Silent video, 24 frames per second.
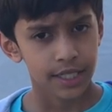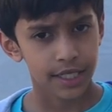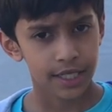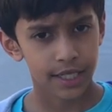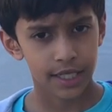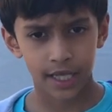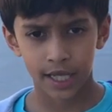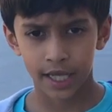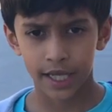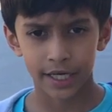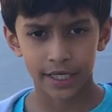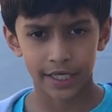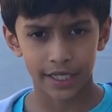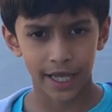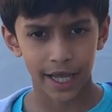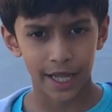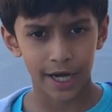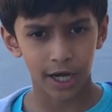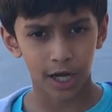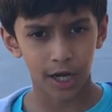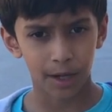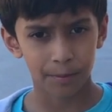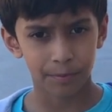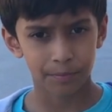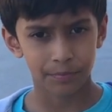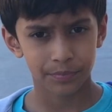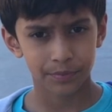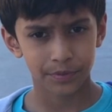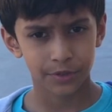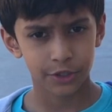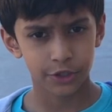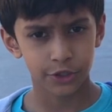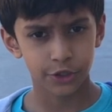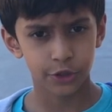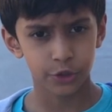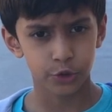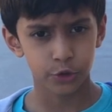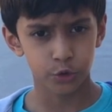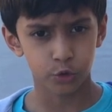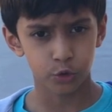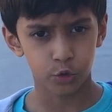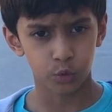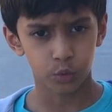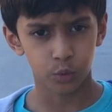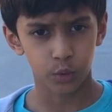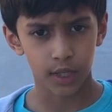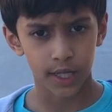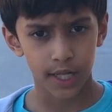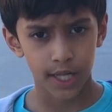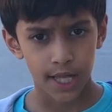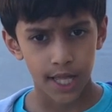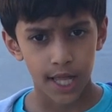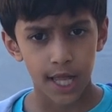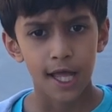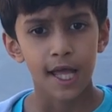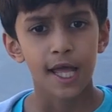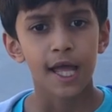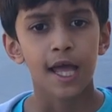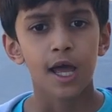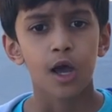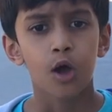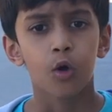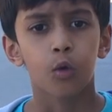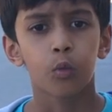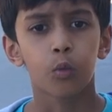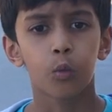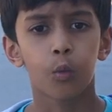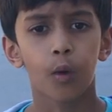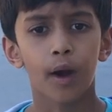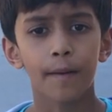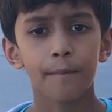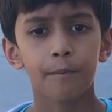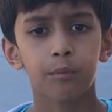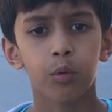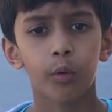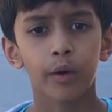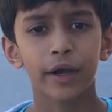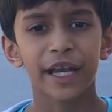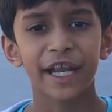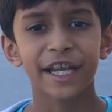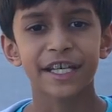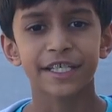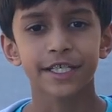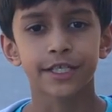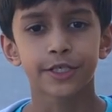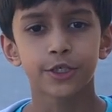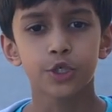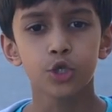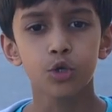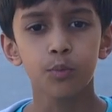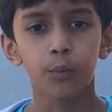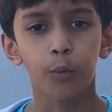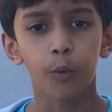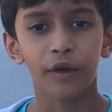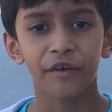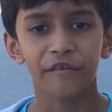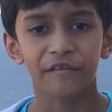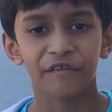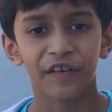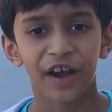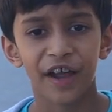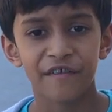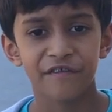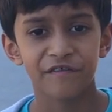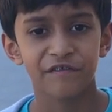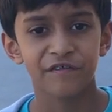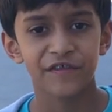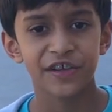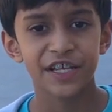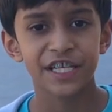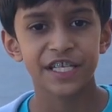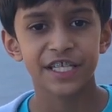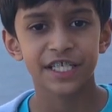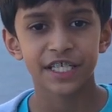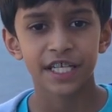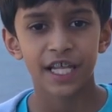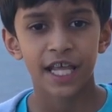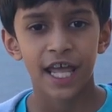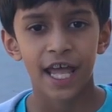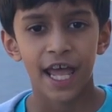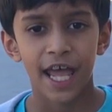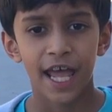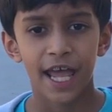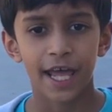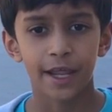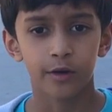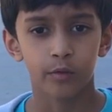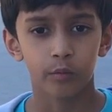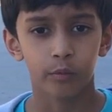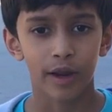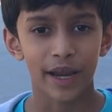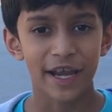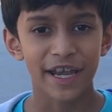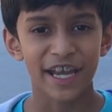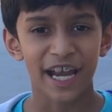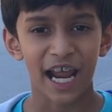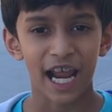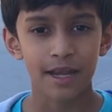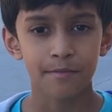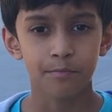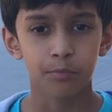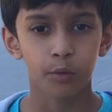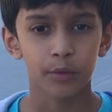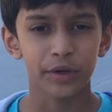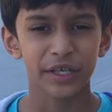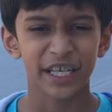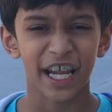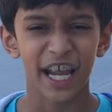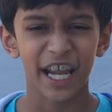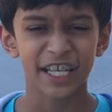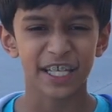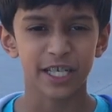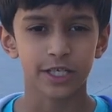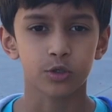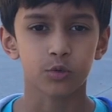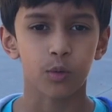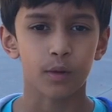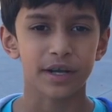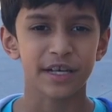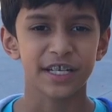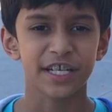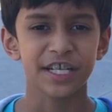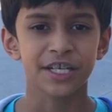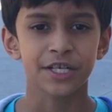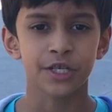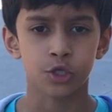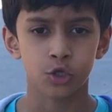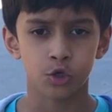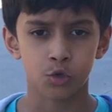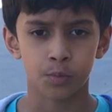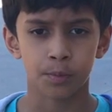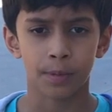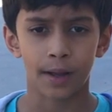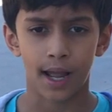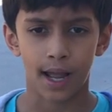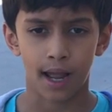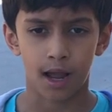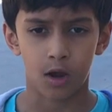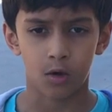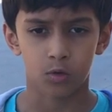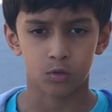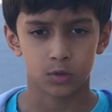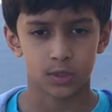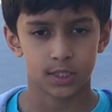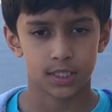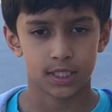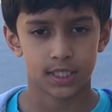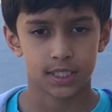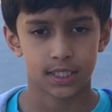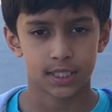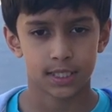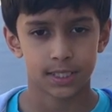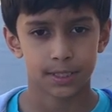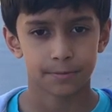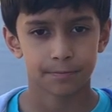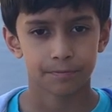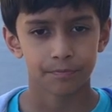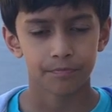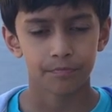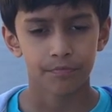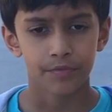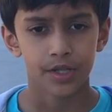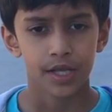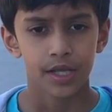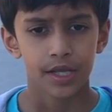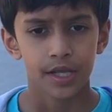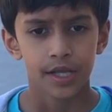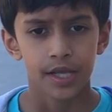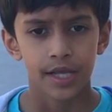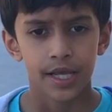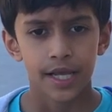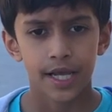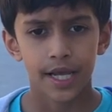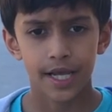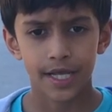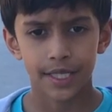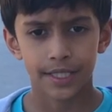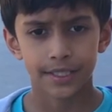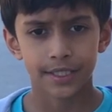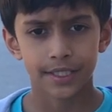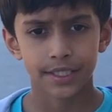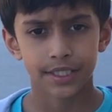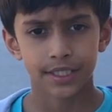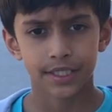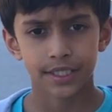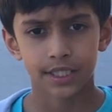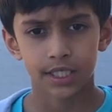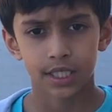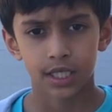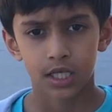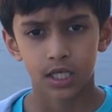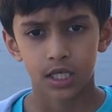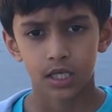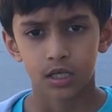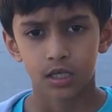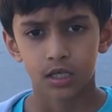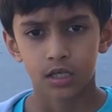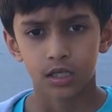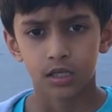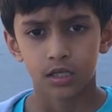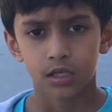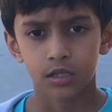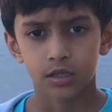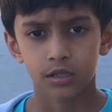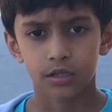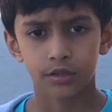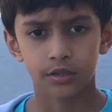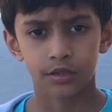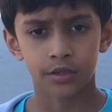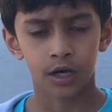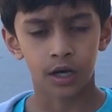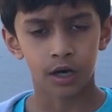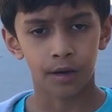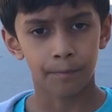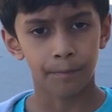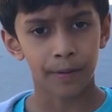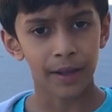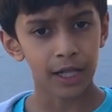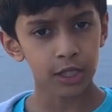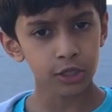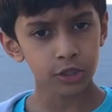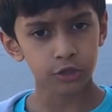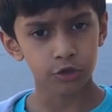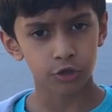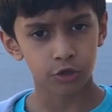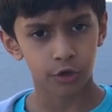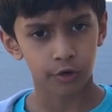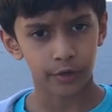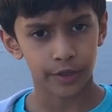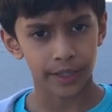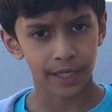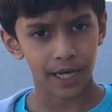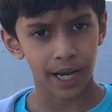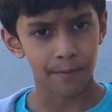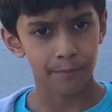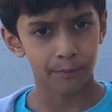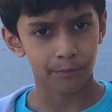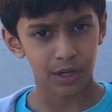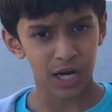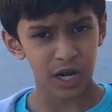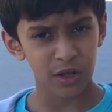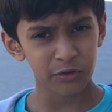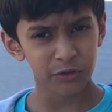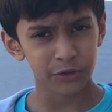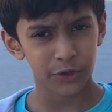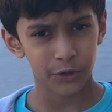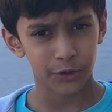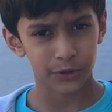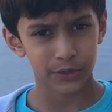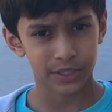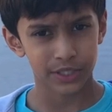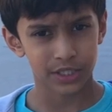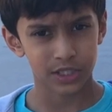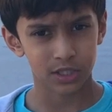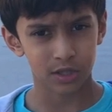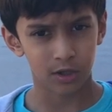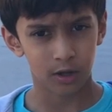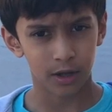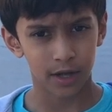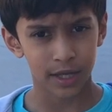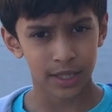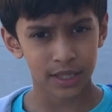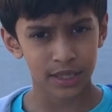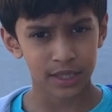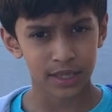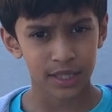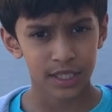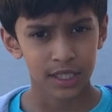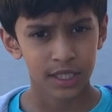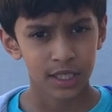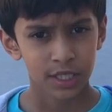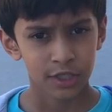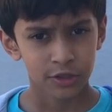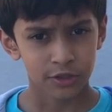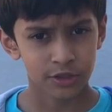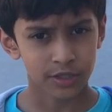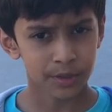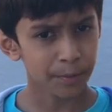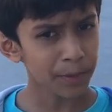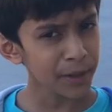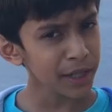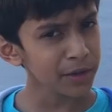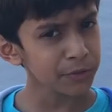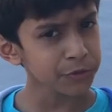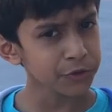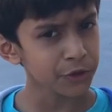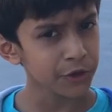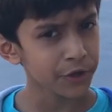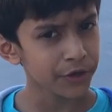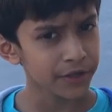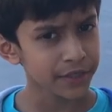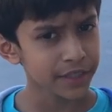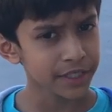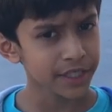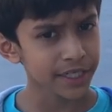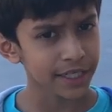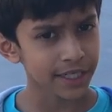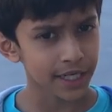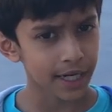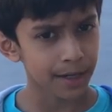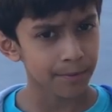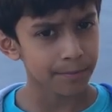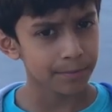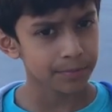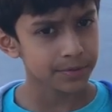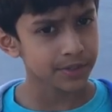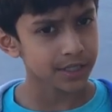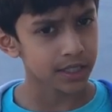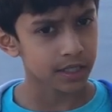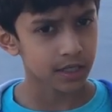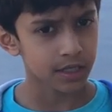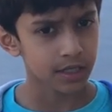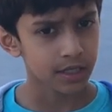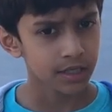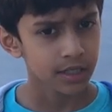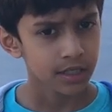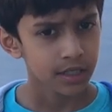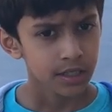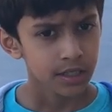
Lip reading: it can get up to 1.8 to 2.5 feet and weigh 9.9 to 22 pounds. It's the pale-throated and brown-throated sloth. So the pale-throated can get up to